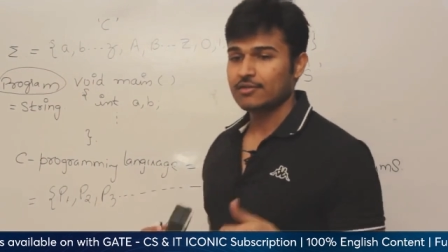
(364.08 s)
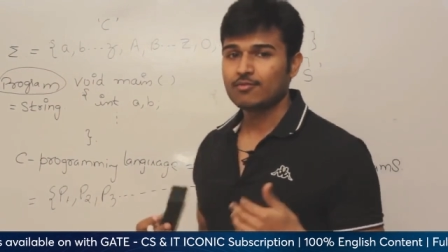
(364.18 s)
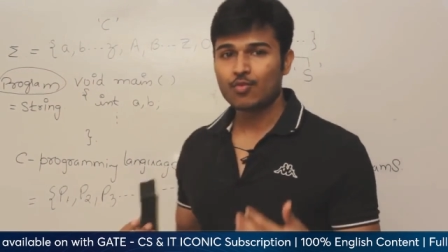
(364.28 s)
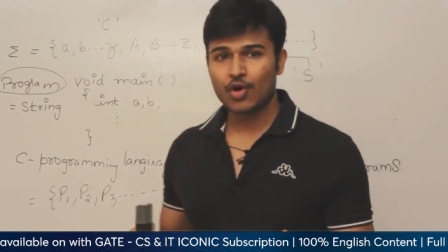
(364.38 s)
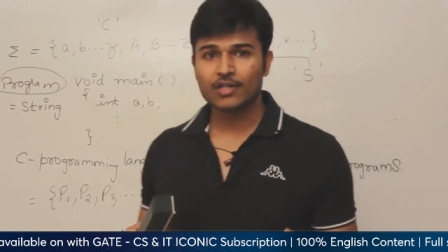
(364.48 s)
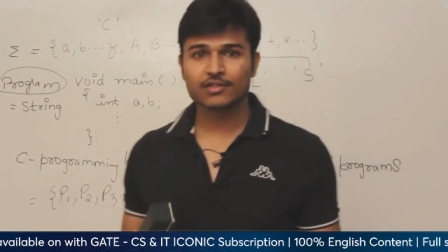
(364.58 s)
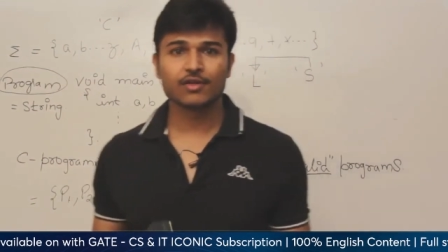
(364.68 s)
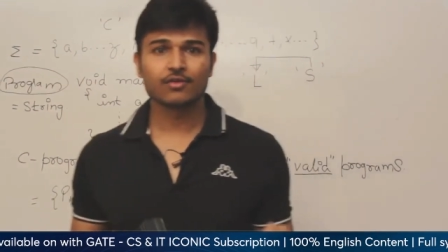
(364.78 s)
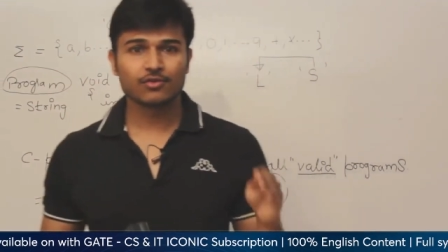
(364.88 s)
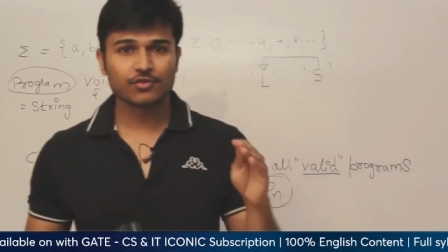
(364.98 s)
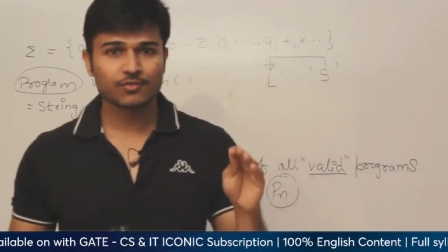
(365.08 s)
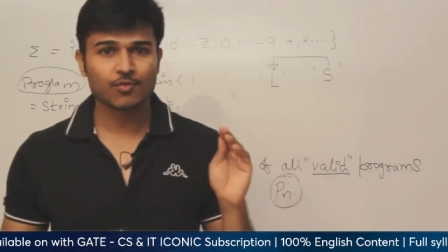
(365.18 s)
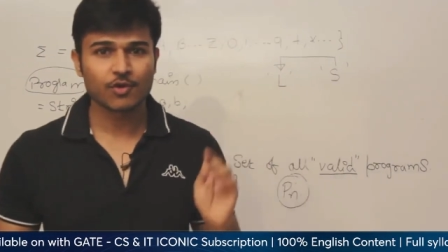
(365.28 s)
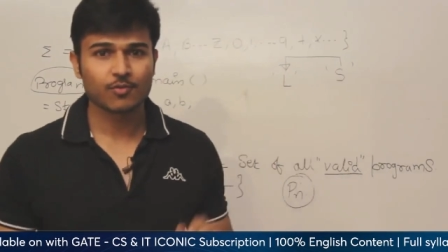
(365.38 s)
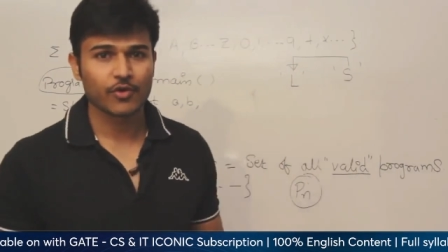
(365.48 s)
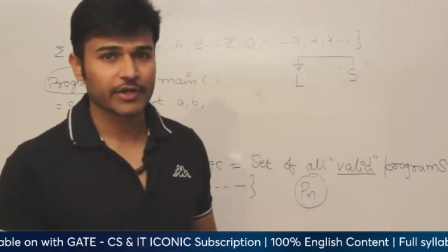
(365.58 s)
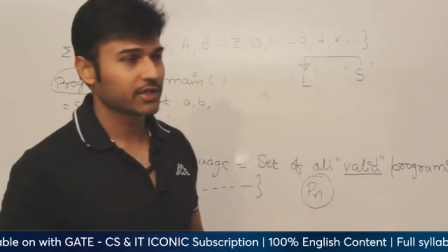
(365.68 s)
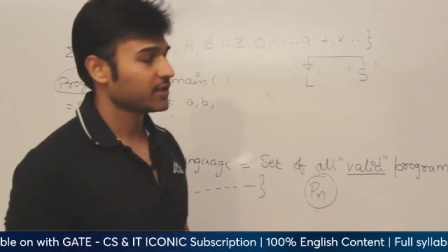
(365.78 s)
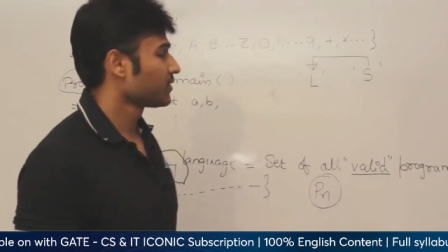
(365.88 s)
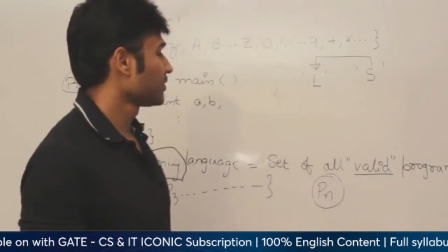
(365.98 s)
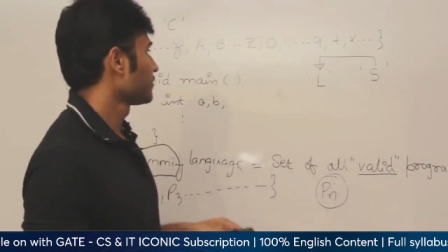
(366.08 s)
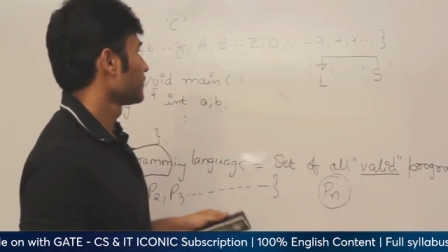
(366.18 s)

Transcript: thing boils down to small point.